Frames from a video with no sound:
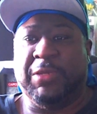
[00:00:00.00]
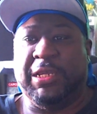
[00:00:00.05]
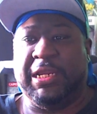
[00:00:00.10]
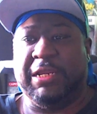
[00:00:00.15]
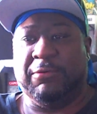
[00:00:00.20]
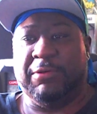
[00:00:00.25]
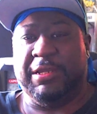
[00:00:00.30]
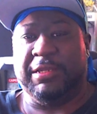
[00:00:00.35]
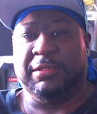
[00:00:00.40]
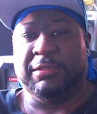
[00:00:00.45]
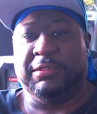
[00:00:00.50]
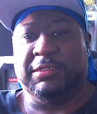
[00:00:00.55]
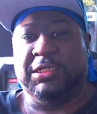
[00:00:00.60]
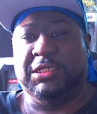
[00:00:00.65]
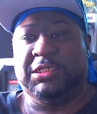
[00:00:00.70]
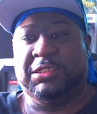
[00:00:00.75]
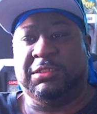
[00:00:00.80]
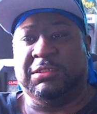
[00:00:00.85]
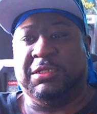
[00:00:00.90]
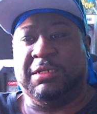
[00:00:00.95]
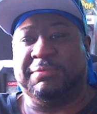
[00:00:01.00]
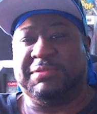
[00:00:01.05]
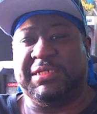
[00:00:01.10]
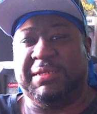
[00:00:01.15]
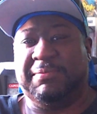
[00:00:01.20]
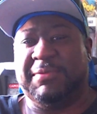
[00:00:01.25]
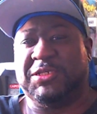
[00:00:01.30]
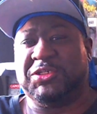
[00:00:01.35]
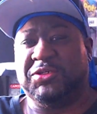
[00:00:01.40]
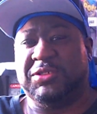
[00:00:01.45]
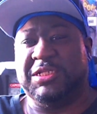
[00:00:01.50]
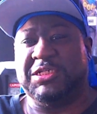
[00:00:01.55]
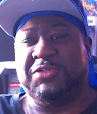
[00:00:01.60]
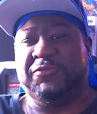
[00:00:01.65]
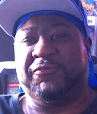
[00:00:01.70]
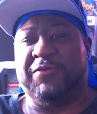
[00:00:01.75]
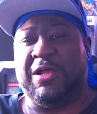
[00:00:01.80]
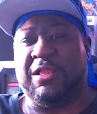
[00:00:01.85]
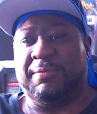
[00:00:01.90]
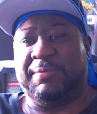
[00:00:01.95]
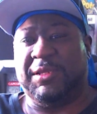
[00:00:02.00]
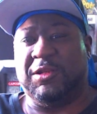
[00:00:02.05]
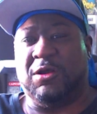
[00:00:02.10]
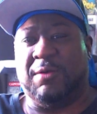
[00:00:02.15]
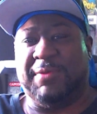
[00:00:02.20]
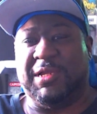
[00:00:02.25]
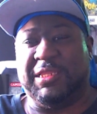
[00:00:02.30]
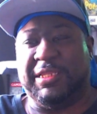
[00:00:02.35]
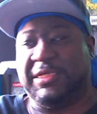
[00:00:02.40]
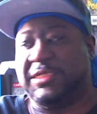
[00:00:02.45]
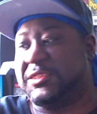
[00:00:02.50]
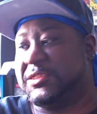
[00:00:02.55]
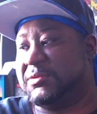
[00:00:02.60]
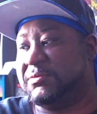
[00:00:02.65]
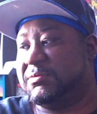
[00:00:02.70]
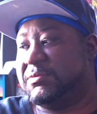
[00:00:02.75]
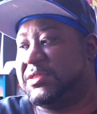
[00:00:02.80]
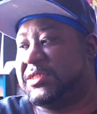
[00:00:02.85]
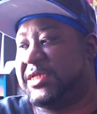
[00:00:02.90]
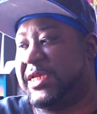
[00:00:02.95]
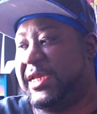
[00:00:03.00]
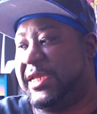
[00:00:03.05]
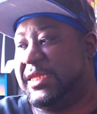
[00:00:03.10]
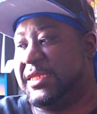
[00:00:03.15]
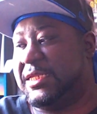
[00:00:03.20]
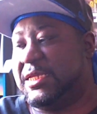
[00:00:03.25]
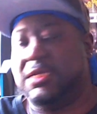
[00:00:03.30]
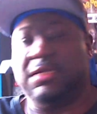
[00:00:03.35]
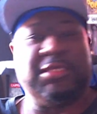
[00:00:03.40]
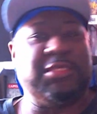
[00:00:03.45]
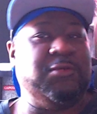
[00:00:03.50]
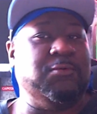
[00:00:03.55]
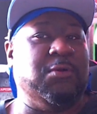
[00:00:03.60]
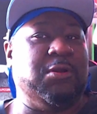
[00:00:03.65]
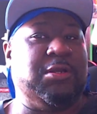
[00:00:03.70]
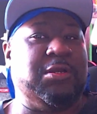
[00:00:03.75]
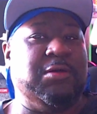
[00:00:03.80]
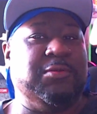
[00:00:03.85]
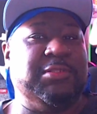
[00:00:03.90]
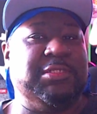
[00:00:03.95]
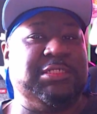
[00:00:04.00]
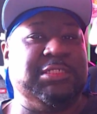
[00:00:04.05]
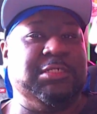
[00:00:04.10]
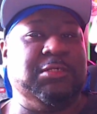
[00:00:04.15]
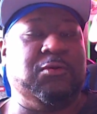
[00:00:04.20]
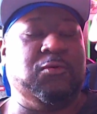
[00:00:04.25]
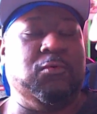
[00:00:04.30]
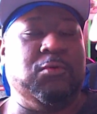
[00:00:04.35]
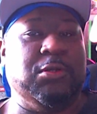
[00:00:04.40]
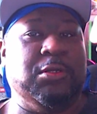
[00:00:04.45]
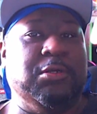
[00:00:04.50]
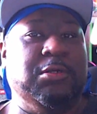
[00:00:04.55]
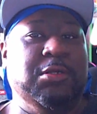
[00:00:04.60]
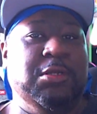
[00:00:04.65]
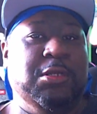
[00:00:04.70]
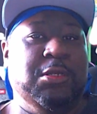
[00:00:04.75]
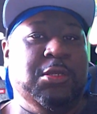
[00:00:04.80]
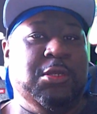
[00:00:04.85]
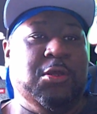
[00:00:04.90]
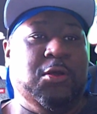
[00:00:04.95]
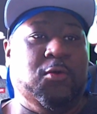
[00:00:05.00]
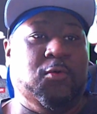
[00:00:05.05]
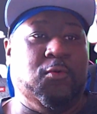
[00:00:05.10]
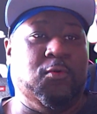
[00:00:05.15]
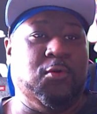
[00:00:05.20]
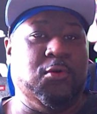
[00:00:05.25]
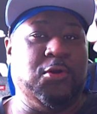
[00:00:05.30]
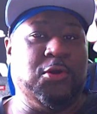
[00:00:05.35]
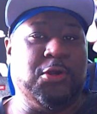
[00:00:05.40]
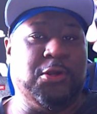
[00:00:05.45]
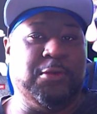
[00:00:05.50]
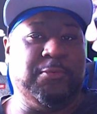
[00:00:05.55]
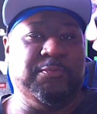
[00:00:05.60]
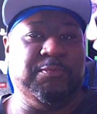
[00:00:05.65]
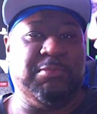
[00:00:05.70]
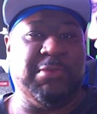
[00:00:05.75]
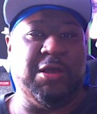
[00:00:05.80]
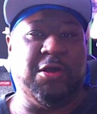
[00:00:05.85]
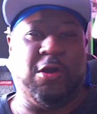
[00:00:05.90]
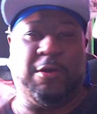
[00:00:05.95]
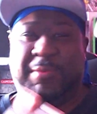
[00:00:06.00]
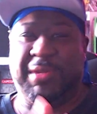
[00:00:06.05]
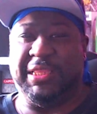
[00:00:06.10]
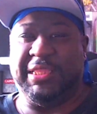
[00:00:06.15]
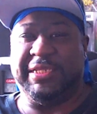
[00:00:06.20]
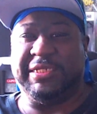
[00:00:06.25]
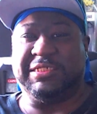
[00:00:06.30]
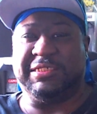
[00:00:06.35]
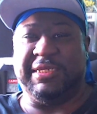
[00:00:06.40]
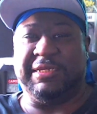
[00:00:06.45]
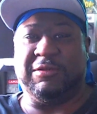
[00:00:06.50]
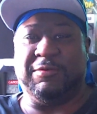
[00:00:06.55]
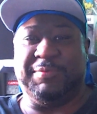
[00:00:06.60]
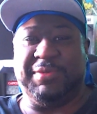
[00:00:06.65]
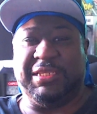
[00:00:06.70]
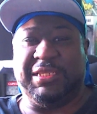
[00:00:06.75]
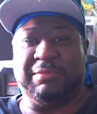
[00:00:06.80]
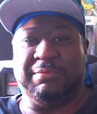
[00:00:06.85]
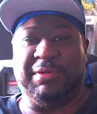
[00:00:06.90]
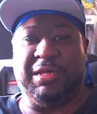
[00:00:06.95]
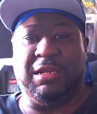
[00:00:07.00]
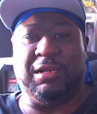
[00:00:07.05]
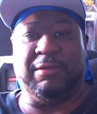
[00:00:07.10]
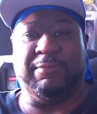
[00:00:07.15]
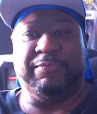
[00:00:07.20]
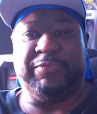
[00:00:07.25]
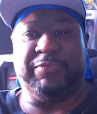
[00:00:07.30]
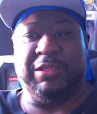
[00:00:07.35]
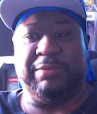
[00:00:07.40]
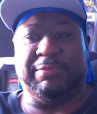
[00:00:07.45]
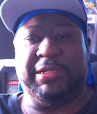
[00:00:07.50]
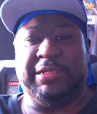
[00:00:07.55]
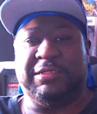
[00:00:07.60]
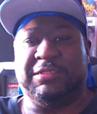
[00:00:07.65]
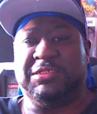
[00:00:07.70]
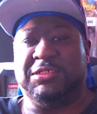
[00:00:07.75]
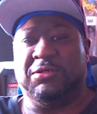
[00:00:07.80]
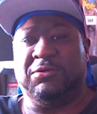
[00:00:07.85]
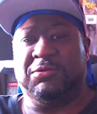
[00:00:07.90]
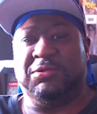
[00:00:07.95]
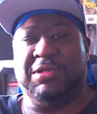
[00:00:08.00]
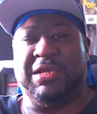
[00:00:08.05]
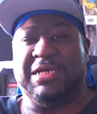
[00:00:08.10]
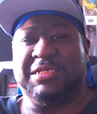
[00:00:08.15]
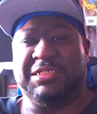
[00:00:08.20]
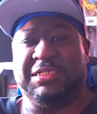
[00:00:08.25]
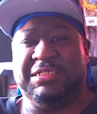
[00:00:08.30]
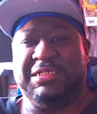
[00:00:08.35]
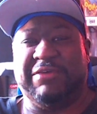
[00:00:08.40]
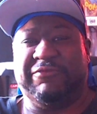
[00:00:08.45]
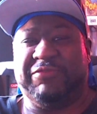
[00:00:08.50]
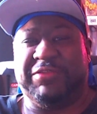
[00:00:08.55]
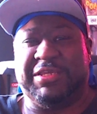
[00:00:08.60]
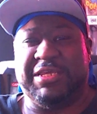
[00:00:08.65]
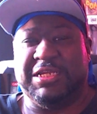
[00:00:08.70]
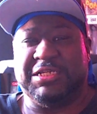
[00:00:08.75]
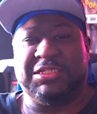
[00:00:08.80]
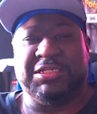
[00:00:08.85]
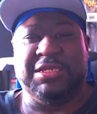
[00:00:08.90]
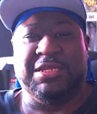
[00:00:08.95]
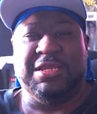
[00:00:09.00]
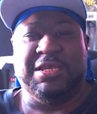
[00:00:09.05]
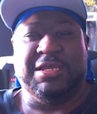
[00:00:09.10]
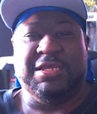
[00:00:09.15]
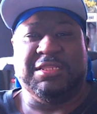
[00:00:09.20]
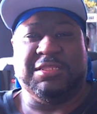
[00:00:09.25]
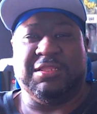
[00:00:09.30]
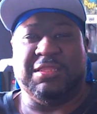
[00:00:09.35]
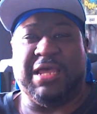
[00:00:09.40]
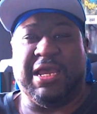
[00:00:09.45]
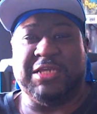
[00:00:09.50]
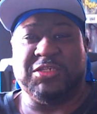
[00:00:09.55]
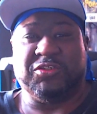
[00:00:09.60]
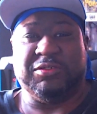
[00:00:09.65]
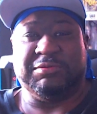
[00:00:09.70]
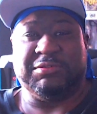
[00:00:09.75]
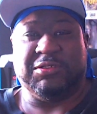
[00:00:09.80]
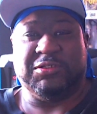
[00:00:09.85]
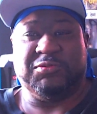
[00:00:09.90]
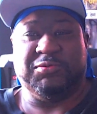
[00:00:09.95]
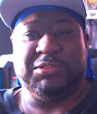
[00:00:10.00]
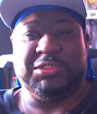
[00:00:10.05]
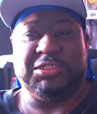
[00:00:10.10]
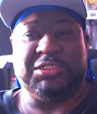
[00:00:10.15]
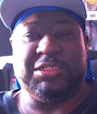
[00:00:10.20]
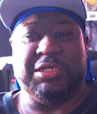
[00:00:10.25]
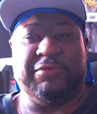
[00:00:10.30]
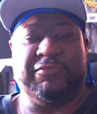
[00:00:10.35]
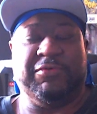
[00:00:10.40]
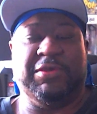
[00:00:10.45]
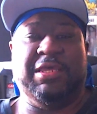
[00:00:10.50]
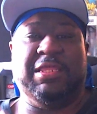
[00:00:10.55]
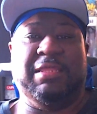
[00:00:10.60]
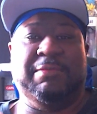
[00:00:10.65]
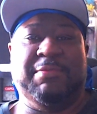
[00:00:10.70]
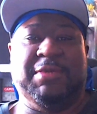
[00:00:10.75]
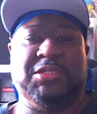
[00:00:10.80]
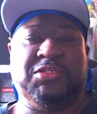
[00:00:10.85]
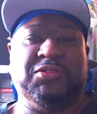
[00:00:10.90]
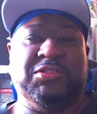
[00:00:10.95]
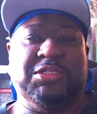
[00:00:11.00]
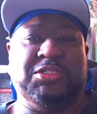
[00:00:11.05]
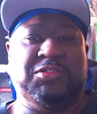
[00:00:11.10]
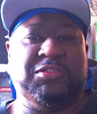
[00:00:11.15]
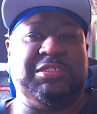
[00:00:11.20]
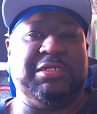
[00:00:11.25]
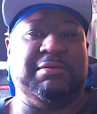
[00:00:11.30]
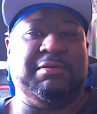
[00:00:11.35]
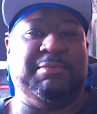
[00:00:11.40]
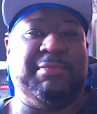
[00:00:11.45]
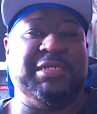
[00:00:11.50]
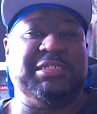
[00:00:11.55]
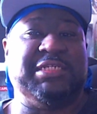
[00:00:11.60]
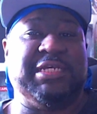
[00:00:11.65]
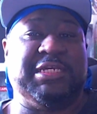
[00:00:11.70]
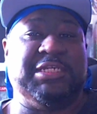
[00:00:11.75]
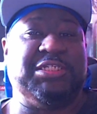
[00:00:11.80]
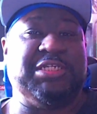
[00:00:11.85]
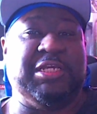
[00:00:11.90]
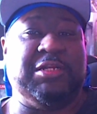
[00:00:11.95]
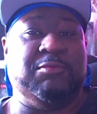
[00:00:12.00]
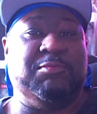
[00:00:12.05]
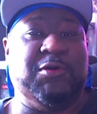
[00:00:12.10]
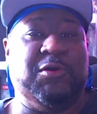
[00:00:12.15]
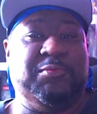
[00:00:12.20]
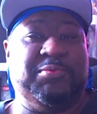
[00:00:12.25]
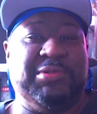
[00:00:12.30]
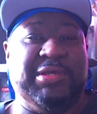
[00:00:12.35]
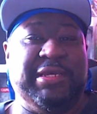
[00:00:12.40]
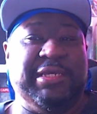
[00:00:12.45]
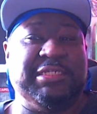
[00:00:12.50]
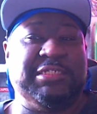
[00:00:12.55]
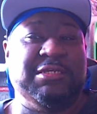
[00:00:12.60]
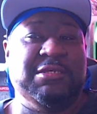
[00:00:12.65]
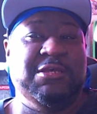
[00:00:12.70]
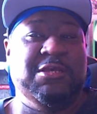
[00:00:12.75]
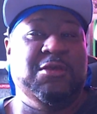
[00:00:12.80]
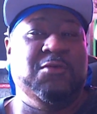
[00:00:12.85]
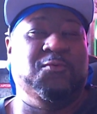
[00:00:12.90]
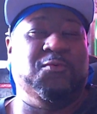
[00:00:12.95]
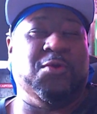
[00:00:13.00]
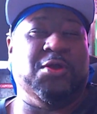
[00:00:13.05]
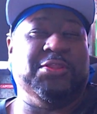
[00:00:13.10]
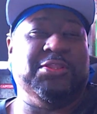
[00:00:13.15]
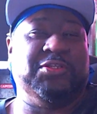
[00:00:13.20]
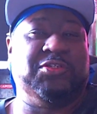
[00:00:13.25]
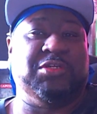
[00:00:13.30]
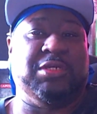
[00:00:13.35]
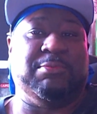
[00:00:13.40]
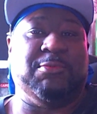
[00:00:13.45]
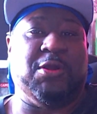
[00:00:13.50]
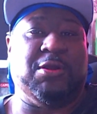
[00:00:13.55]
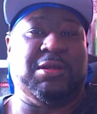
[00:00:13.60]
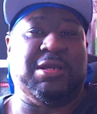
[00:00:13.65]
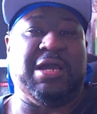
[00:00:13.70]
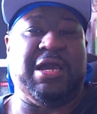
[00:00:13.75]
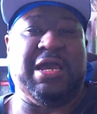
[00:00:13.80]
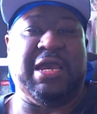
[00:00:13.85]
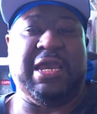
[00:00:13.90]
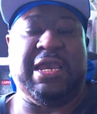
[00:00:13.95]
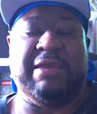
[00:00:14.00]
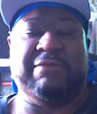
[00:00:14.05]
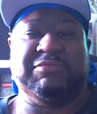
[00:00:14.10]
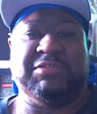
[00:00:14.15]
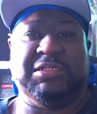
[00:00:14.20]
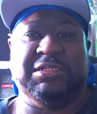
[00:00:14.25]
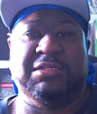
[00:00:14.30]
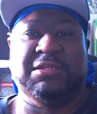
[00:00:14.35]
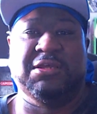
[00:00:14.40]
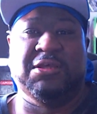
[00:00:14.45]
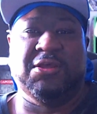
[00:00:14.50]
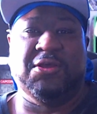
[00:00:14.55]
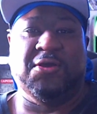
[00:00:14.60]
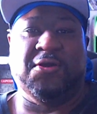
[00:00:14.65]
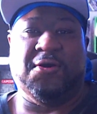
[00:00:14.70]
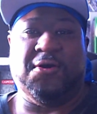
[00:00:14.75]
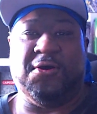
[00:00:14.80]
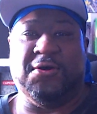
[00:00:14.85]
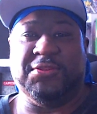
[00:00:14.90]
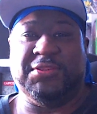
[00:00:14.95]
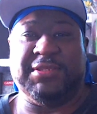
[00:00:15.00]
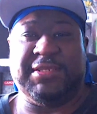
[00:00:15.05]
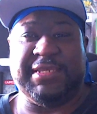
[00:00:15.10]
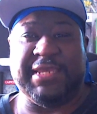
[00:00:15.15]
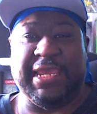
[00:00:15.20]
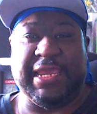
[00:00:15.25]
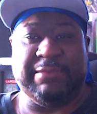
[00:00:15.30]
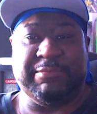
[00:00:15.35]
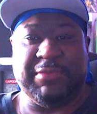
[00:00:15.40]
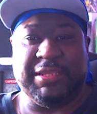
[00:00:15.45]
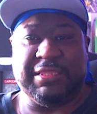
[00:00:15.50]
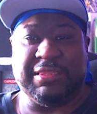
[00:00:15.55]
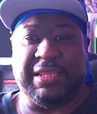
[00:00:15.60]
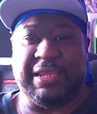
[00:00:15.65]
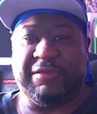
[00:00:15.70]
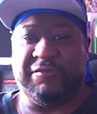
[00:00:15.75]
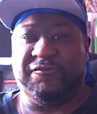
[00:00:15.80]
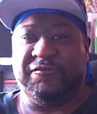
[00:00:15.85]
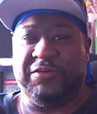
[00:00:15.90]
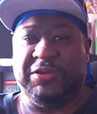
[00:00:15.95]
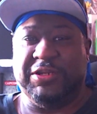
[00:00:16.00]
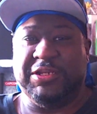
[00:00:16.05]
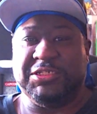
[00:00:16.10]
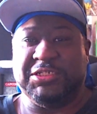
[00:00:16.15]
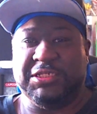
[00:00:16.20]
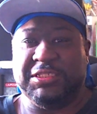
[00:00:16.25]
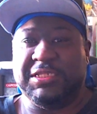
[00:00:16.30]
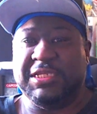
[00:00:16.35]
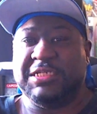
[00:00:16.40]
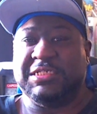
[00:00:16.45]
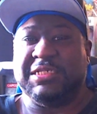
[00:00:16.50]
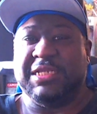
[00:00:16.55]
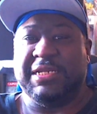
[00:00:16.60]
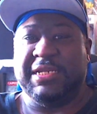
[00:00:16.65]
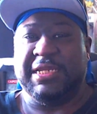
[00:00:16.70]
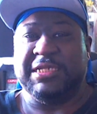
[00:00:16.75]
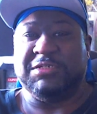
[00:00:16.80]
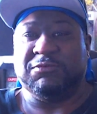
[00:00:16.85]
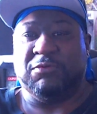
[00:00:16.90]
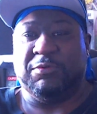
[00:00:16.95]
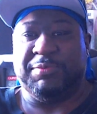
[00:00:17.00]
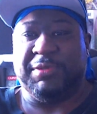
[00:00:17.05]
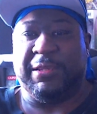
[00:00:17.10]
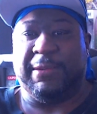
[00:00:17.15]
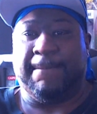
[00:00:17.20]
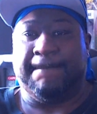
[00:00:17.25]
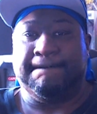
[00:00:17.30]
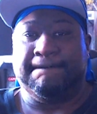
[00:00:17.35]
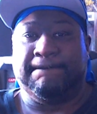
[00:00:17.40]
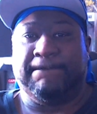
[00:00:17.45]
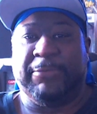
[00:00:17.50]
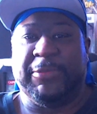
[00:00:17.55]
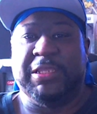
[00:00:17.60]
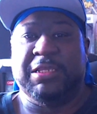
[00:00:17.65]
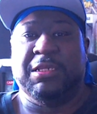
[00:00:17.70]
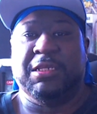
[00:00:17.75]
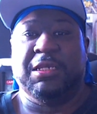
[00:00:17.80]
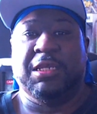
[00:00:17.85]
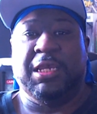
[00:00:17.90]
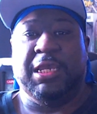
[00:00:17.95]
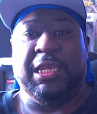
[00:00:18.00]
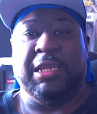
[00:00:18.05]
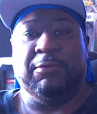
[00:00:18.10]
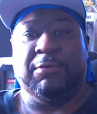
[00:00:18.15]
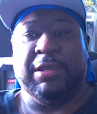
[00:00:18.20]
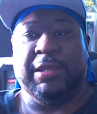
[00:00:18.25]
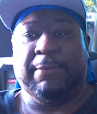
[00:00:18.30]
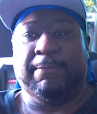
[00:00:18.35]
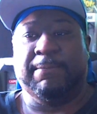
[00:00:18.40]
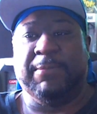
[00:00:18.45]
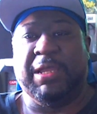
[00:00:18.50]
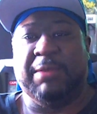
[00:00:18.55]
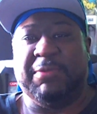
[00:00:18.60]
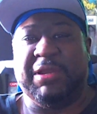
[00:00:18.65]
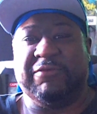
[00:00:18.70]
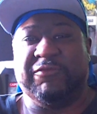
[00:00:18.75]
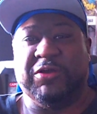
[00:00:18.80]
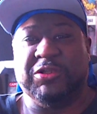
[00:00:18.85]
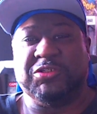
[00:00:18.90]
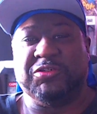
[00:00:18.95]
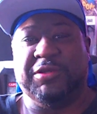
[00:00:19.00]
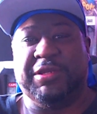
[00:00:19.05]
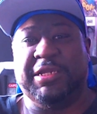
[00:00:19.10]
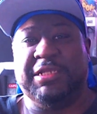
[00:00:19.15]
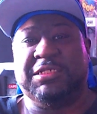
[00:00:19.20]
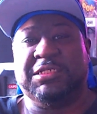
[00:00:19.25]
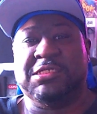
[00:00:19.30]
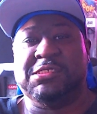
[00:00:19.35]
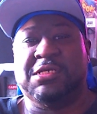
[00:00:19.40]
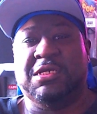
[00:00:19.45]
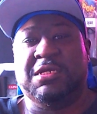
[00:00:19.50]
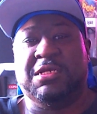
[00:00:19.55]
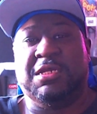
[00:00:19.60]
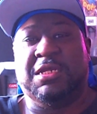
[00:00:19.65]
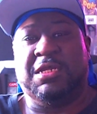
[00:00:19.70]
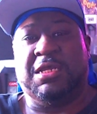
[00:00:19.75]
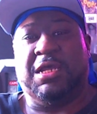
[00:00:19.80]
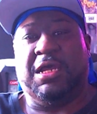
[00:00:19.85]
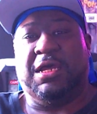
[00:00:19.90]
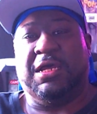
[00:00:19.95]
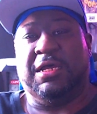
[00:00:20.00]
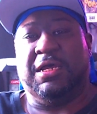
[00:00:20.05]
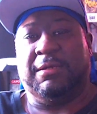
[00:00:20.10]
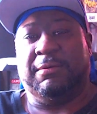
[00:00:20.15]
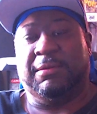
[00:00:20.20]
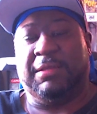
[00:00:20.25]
Anyway, make sure that you follow me in all my links. Scan the QR code that's in the corner, or all my links link will be at the bottom, so you guys can definitely catch the live streams on Twitch and stuff. And then make sure that you sub to my second channel, Mo Plays, where all the stream archives and all the gaming footage and things of that nature will be. Anyway, I'm MikeOfAllTrades. I'm